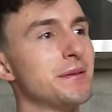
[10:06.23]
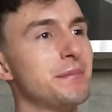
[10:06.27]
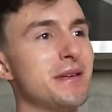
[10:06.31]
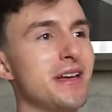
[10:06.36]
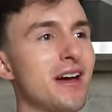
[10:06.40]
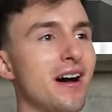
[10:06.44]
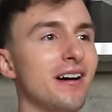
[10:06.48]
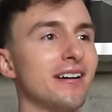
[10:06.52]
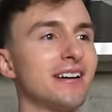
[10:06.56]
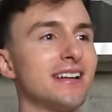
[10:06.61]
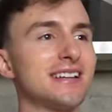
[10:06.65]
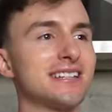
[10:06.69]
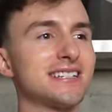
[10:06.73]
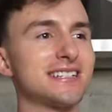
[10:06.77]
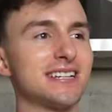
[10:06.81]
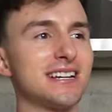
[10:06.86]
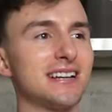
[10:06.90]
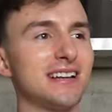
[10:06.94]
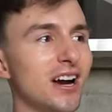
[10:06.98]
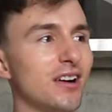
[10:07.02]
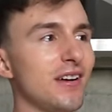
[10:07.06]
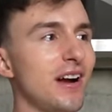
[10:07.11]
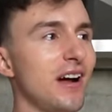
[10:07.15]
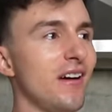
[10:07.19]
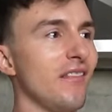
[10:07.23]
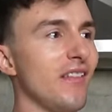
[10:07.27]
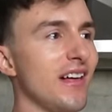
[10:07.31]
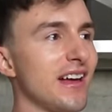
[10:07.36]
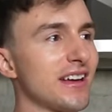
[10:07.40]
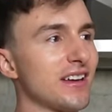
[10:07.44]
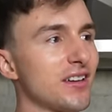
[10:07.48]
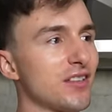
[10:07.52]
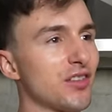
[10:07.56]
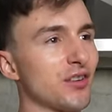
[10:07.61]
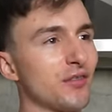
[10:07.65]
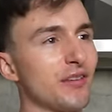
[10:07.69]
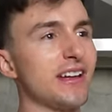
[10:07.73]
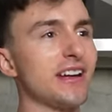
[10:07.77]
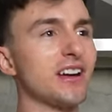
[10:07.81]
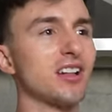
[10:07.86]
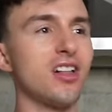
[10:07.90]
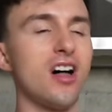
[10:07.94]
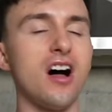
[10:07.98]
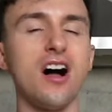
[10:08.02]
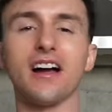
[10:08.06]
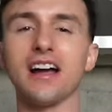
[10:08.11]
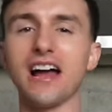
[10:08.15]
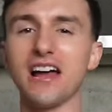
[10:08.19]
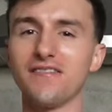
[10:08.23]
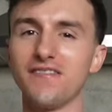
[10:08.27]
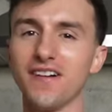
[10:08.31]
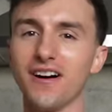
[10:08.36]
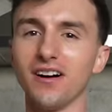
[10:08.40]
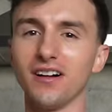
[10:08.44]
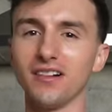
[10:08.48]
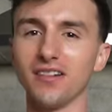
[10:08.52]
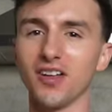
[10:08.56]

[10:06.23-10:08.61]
be honest, around like 3 o'clock, I felt a